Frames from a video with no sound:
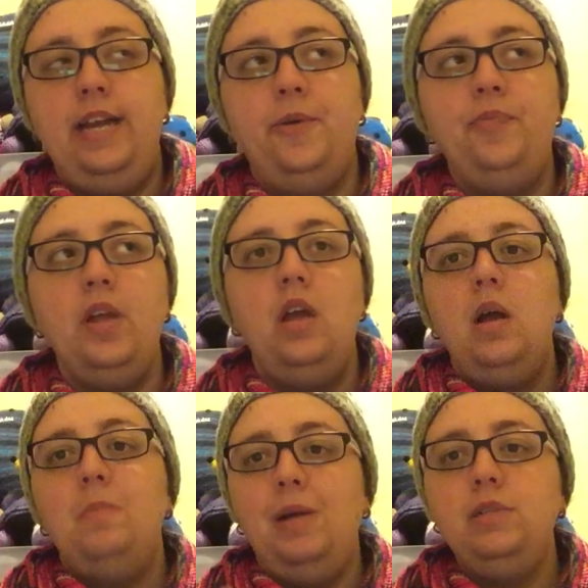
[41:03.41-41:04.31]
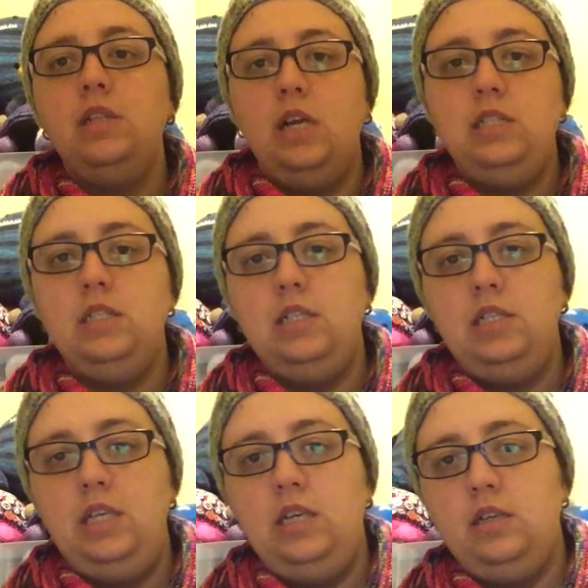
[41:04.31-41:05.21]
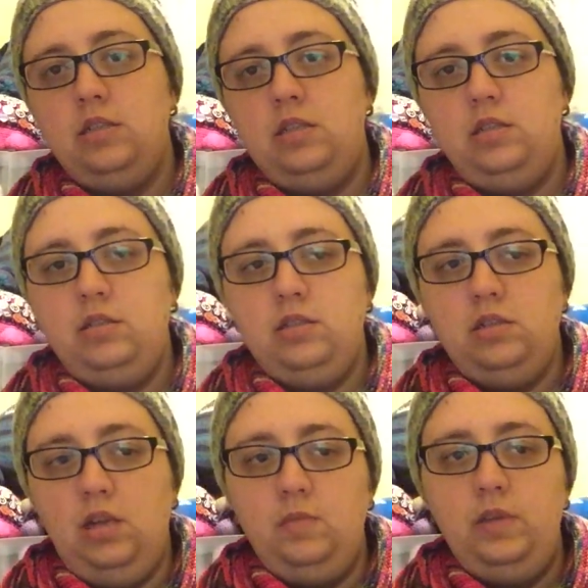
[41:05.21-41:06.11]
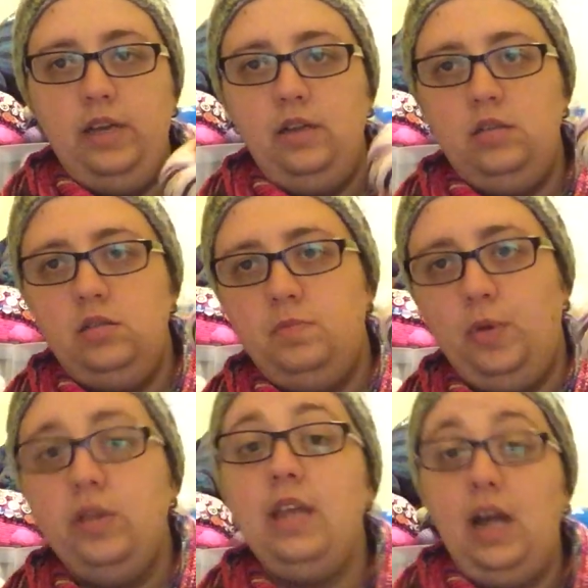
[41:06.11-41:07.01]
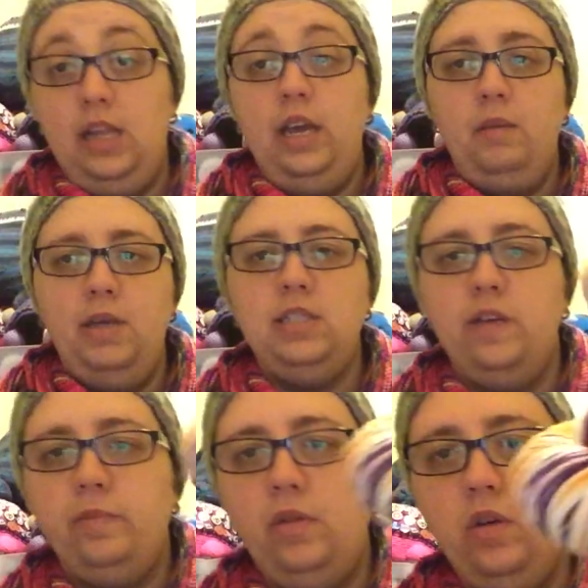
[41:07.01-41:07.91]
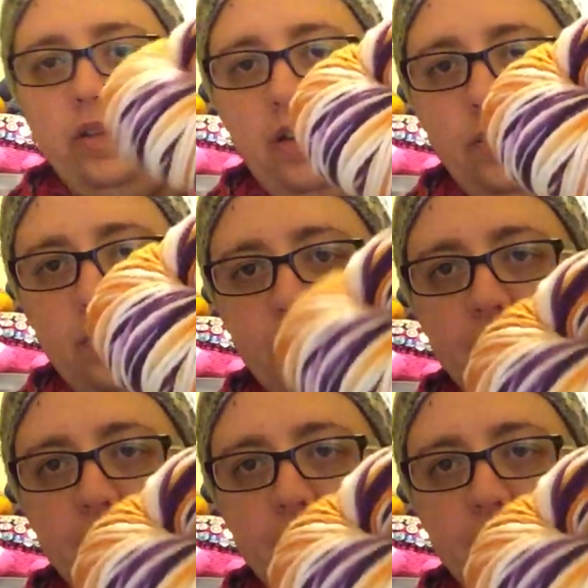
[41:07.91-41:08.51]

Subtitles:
Now, Plum Deluxe is the tea club that both Talia and myself belong to.